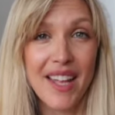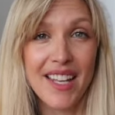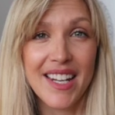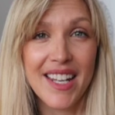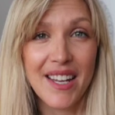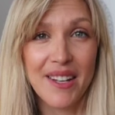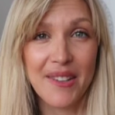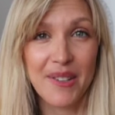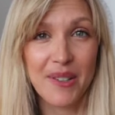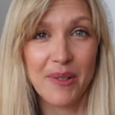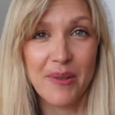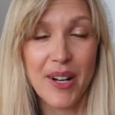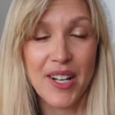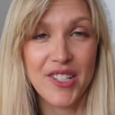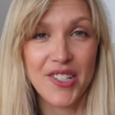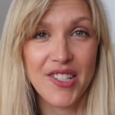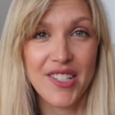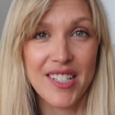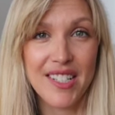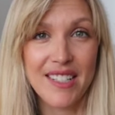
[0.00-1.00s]
any other
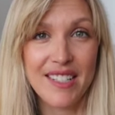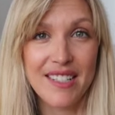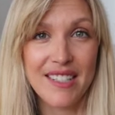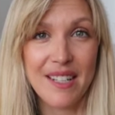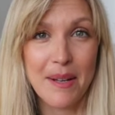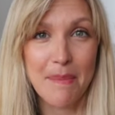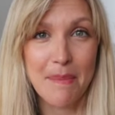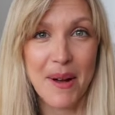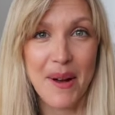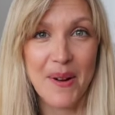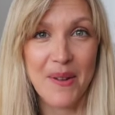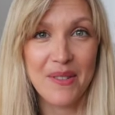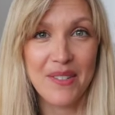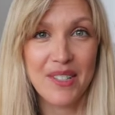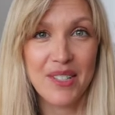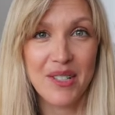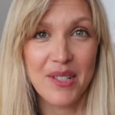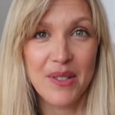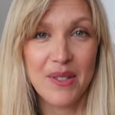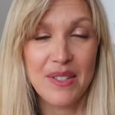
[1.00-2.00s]
questions
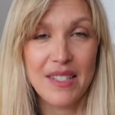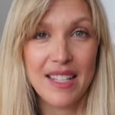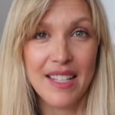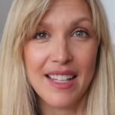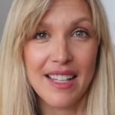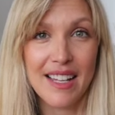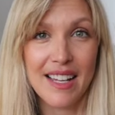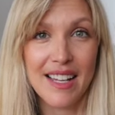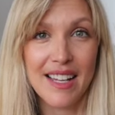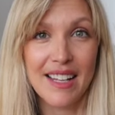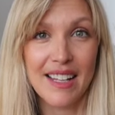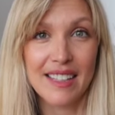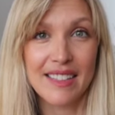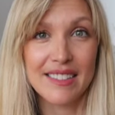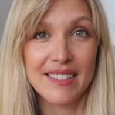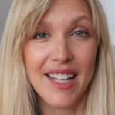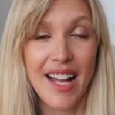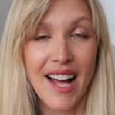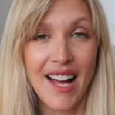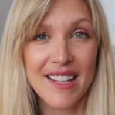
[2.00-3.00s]
about using a
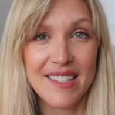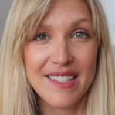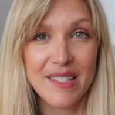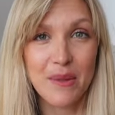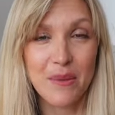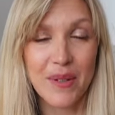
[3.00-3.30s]
glass,